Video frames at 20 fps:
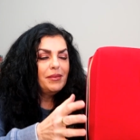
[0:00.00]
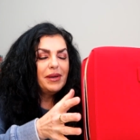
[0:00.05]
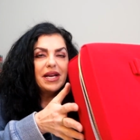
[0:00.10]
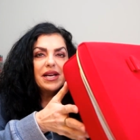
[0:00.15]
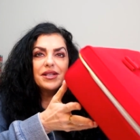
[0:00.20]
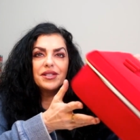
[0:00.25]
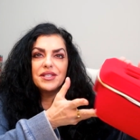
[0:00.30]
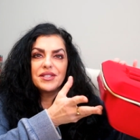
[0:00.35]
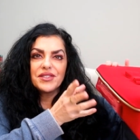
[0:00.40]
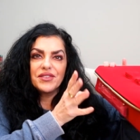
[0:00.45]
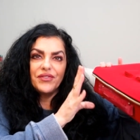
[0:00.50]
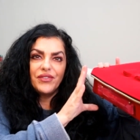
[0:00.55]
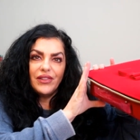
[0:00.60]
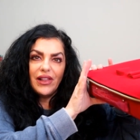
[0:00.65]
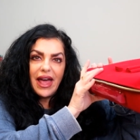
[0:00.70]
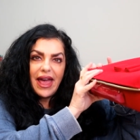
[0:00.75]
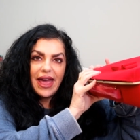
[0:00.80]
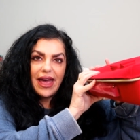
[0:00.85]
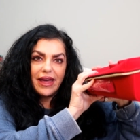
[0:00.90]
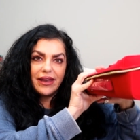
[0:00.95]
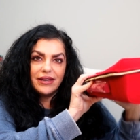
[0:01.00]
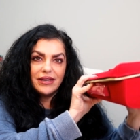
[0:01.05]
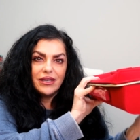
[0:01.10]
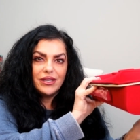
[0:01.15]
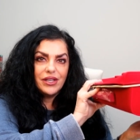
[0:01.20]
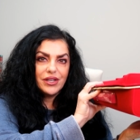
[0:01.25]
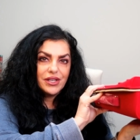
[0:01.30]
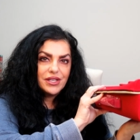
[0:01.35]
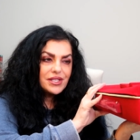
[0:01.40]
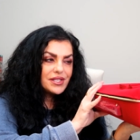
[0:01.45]
because it's flat
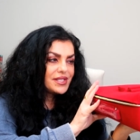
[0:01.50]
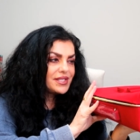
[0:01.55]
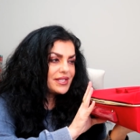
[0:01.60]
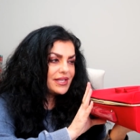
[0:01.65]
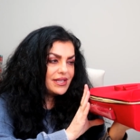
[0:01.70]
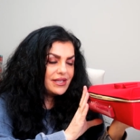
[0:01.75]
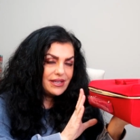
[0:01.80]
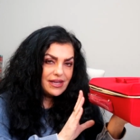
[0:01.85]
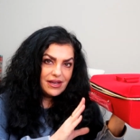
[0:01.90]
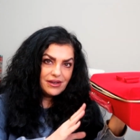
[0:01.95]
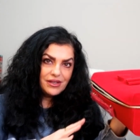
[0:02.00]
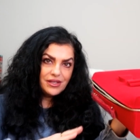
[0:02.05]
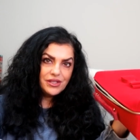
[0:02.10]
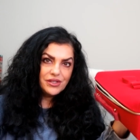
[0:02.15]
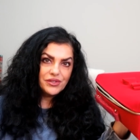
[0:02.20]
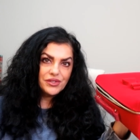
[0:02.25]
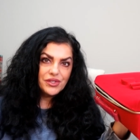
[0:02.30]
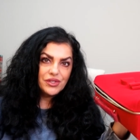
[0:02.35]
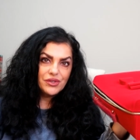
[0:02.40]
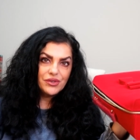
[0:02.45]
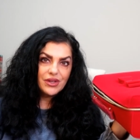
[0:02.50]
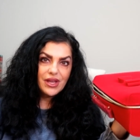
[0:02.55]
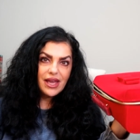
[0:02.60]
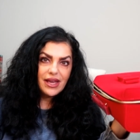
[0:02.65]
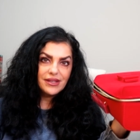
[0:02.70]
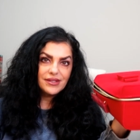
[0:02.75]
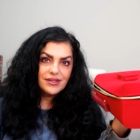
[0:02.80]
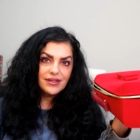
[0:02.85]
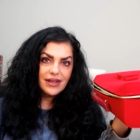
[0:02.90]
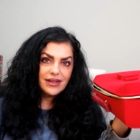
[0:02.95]
and you could just sit it down in your
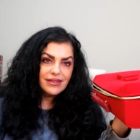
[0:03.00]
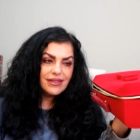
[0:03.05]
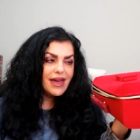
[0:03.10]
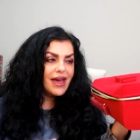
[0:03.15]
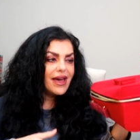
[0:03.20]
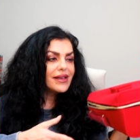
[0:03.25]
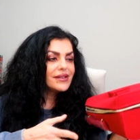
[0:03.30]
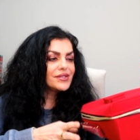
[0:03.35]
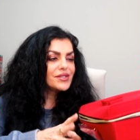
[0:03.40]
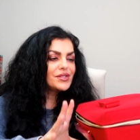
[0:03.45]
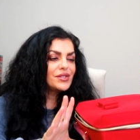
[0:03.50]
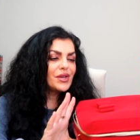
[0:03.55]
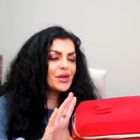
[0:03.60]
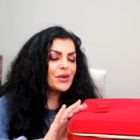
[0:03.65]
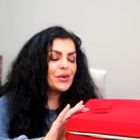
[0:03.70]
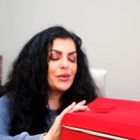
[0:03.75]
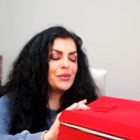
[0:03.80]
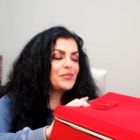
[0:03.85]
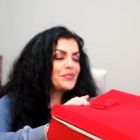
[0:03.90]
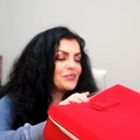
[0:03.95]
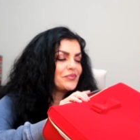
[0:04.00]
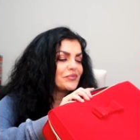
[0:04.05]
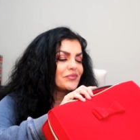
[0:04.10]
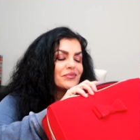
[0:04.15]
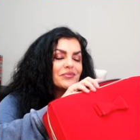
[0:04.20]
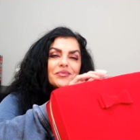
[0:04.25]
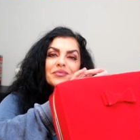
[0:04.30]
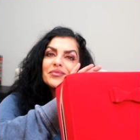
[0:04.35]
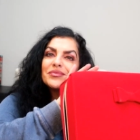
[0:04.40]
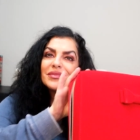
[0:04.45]
suitcase like that. So
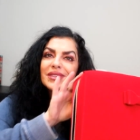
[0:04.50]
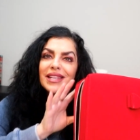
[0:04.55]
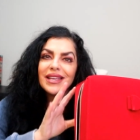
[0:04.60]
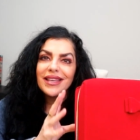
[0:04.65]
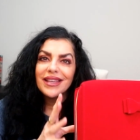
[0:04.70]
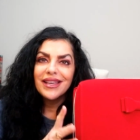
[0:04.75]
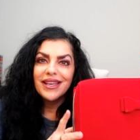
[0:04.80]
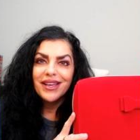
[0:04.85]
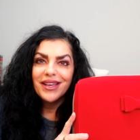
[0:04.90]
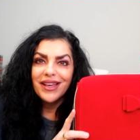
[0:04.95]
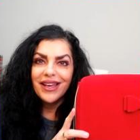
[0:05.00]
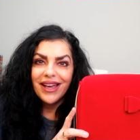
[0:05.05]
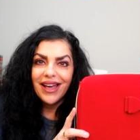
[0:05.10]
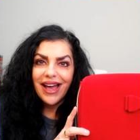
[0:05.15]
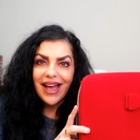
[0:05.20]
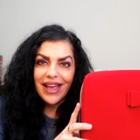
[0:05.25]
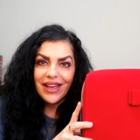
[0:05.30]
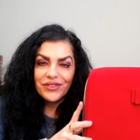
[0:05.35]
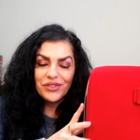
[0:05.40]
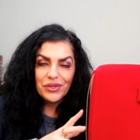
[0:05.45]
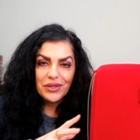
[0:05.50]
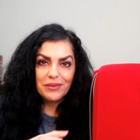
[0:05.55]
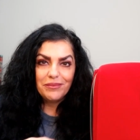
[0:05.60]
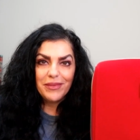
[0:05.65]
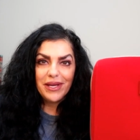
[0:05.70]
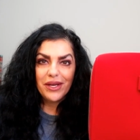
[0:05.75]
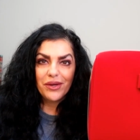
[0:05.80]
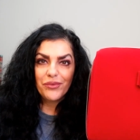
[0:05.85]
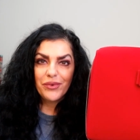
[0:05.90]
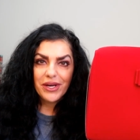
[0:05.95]
I have to
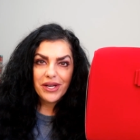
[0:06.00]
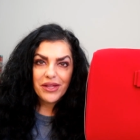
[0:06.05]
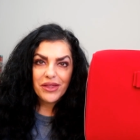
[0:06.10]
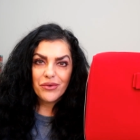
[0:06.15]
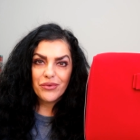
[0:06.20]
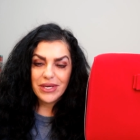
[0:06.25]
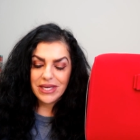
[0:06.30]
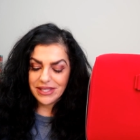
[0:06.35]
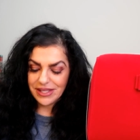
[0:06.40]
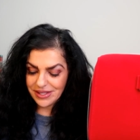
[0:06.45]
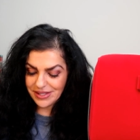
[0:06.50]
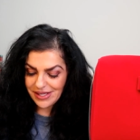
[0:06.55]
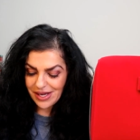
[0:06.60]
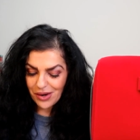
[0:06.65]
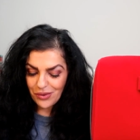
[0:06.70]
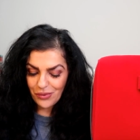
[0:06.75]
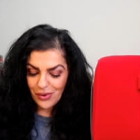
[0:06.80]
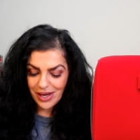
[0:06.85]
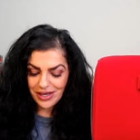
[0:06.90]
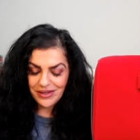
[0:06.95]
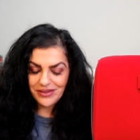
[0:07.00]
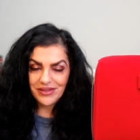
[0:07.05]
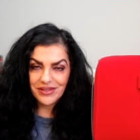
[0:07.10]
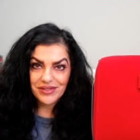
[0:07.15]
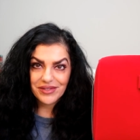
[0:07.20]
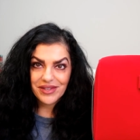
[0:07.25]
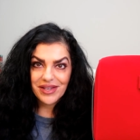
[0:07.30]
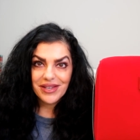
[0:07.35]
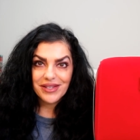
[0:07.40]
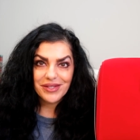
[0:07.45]
admit, one of the reasons I wanted
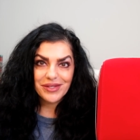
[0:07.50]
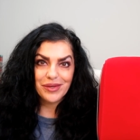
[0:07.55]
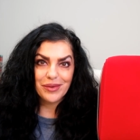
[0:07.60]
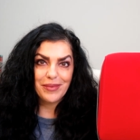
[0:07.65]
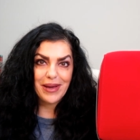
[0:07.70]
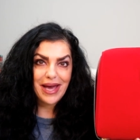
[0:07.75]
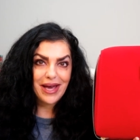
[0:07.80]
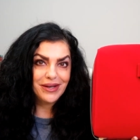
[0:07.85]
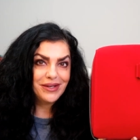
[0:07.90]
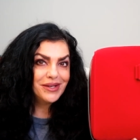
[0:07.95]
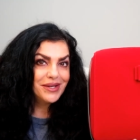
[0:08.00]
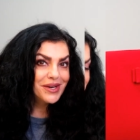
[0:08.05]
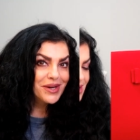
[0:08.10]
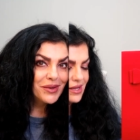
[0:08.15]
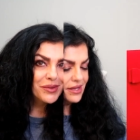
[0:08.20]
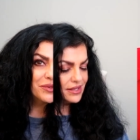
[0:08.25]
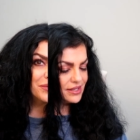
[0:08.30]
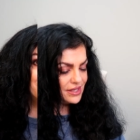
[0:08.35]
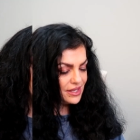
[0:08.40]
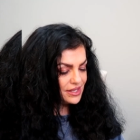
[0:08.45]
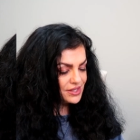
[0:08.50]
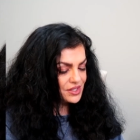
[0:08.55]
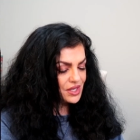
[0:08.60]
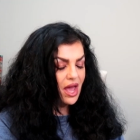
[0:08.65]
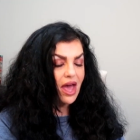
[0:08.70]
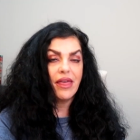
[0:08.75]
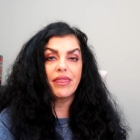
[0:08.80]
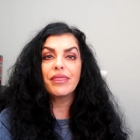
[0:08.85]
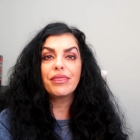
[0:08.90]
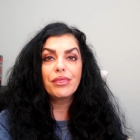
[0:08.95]
this kit so bad was because
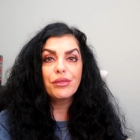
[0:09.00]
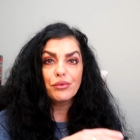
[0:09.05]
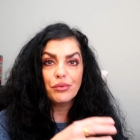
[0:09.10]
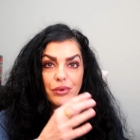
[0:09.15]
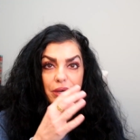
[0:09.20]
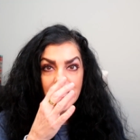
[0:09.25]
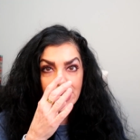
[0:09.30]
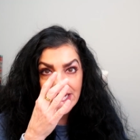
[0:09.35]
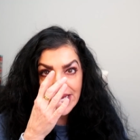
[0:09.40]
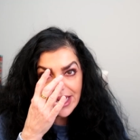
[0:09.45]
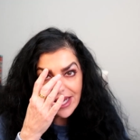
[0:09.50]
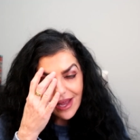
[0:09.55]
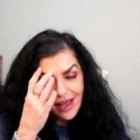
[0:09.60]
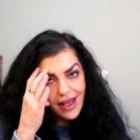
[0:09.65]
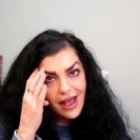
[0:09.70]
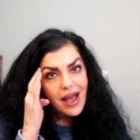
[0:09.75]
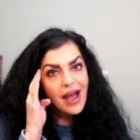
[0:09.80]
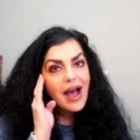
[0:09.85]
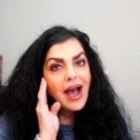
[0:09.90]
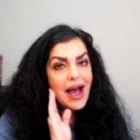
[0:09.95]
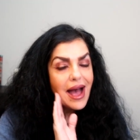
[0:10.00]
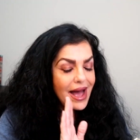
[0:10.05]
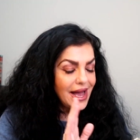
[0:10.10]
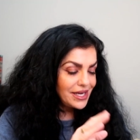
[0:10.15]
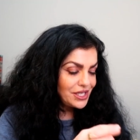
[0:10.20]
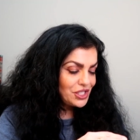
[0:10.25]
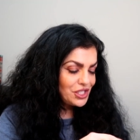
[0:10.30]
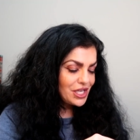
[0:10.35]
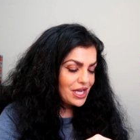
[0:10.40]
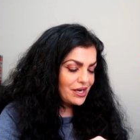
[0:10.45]
it's got three
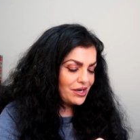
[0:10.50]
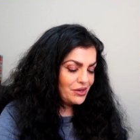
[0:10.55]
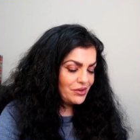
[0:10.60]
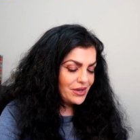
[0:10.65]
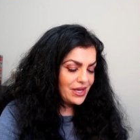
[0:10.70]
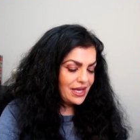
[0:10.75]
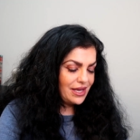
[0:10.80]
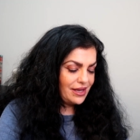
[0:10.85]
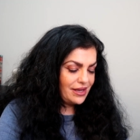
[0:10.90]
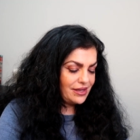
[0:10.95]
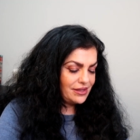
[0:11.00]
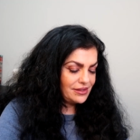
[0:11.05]
eyeshadow